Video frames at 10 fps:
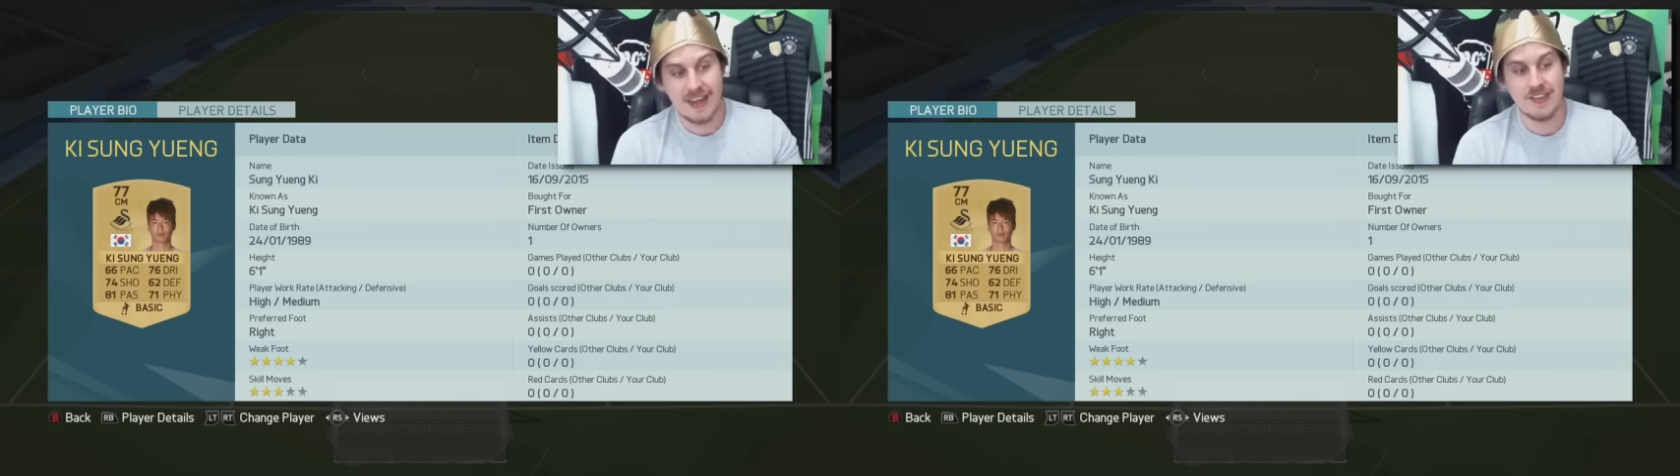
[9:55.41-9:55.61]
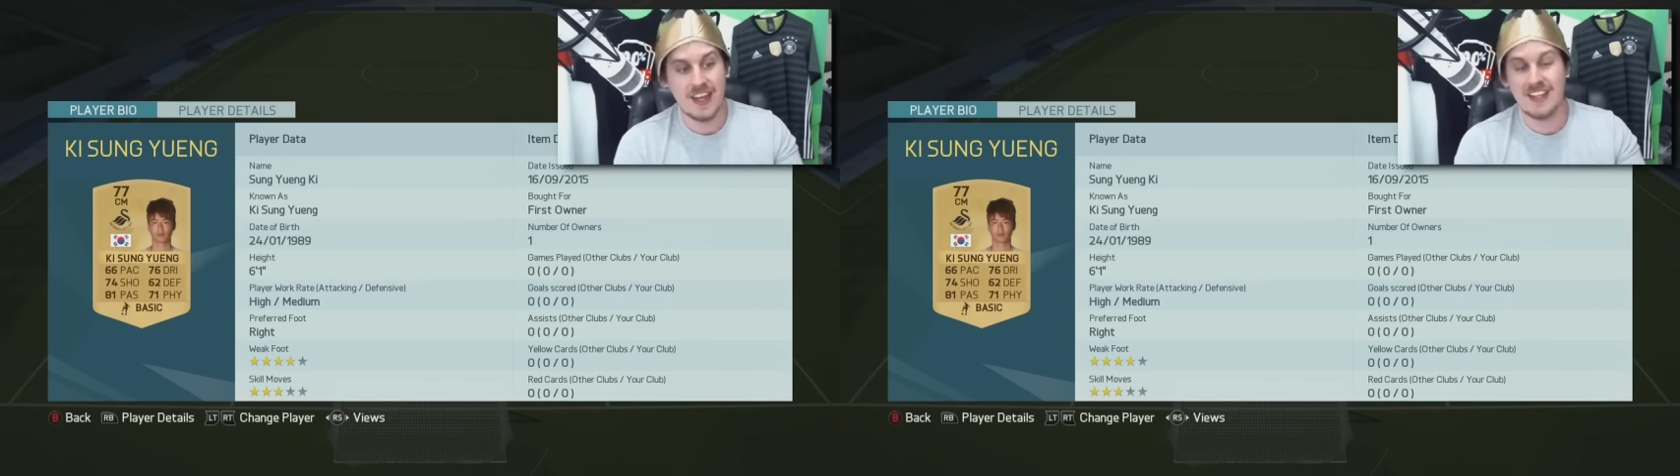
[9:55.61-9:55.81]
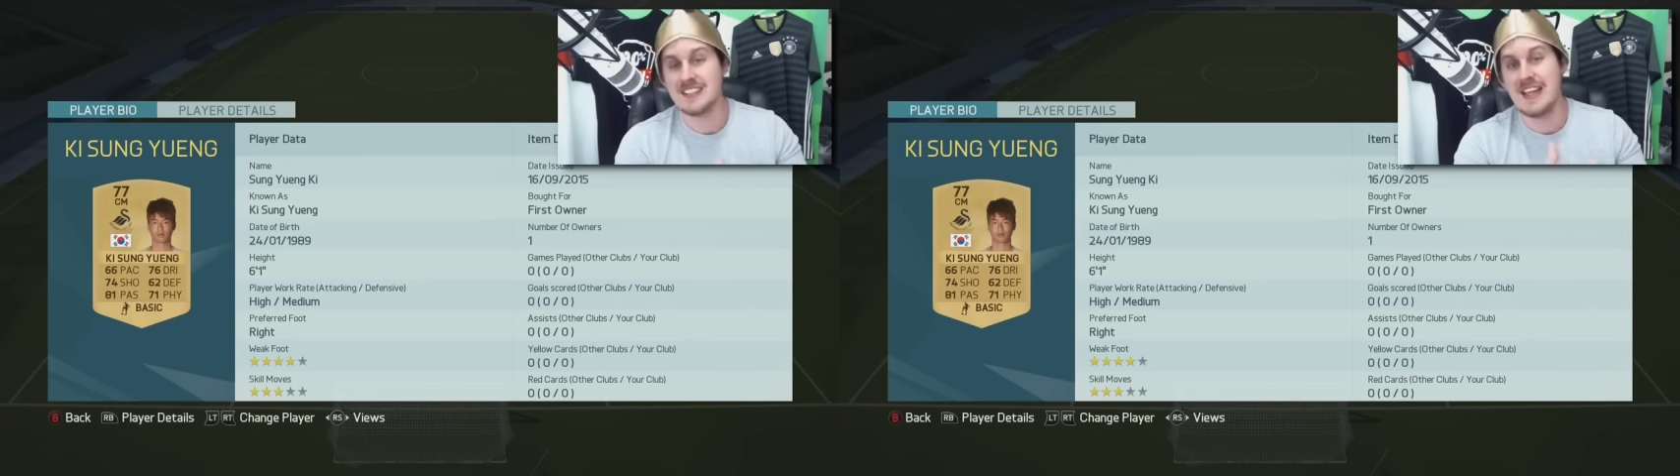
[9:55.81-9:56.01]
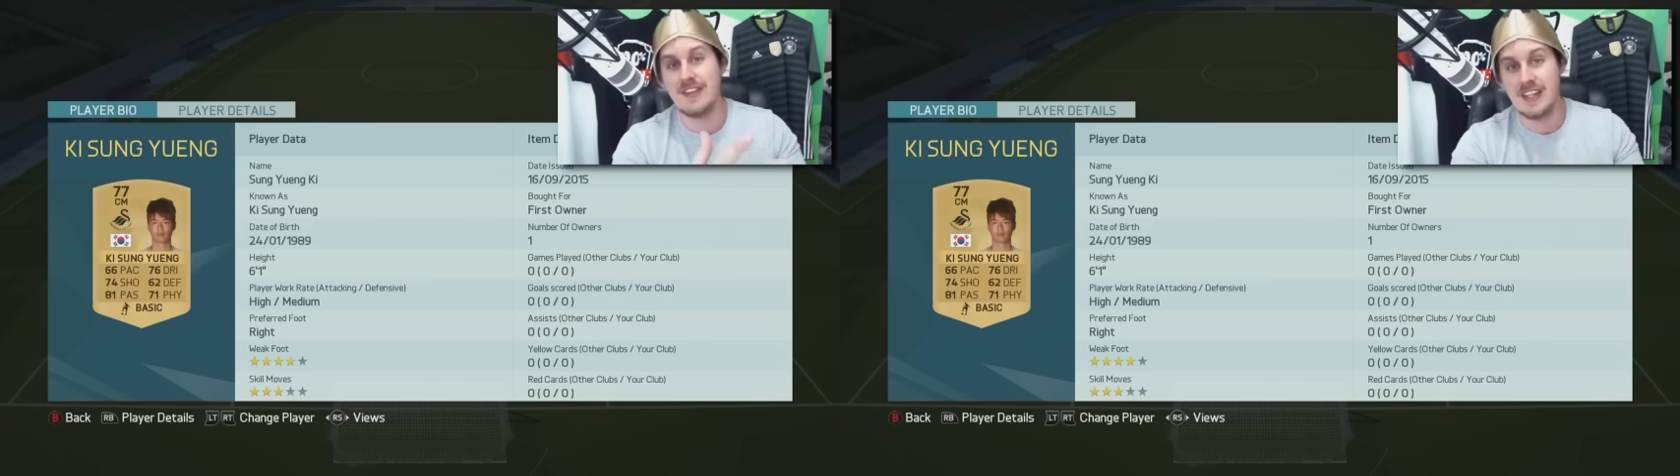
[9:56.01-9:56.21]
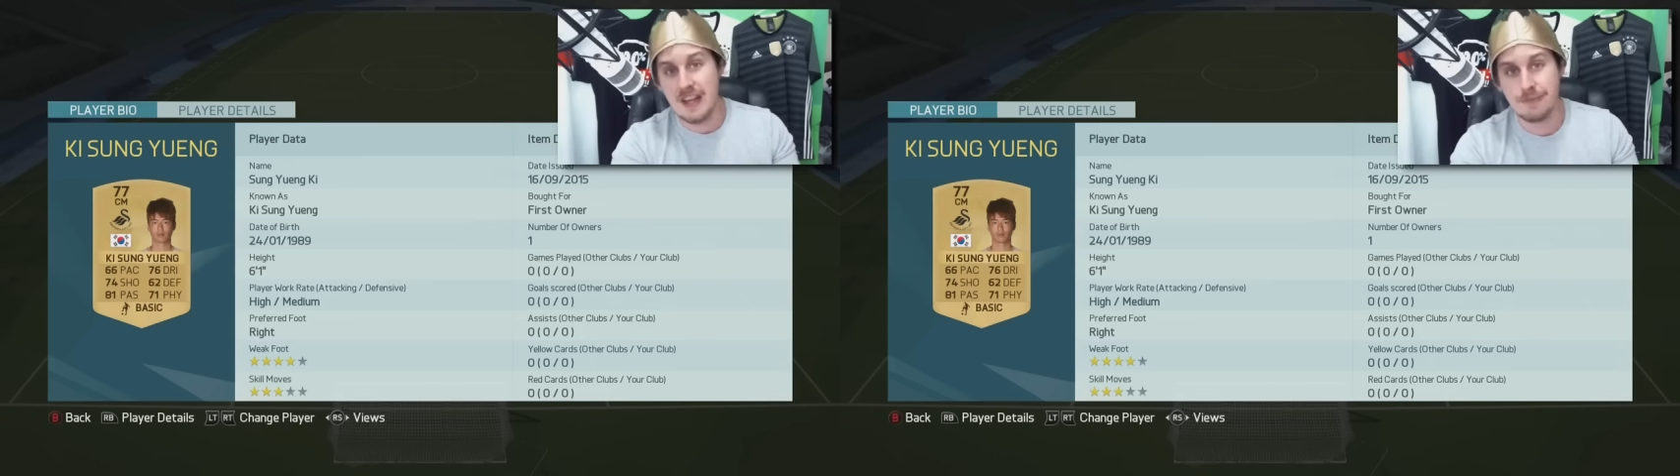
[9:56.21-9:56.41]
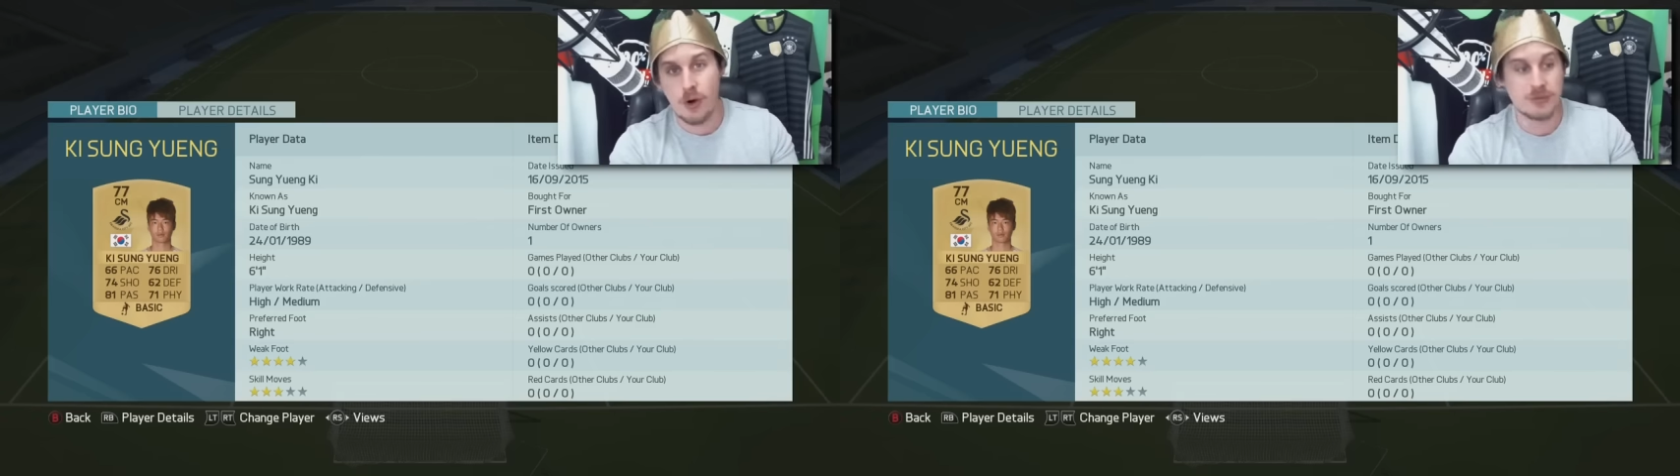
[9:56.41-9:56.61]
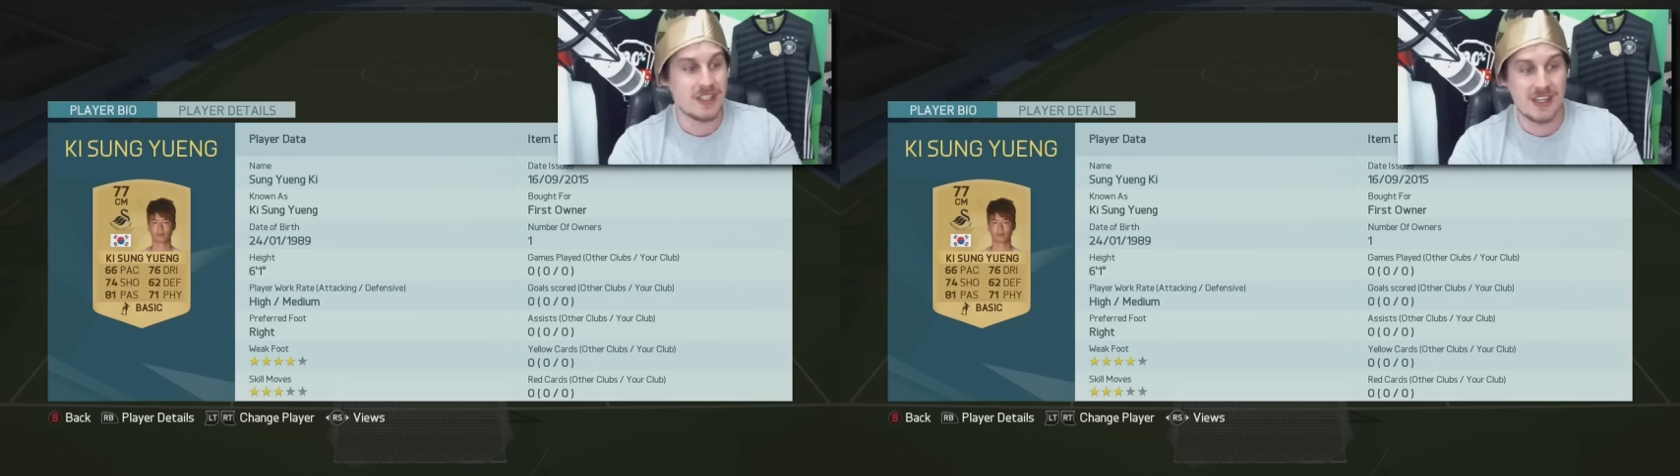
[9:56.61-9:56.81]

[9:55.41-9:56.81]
given that he doesn't have any informs,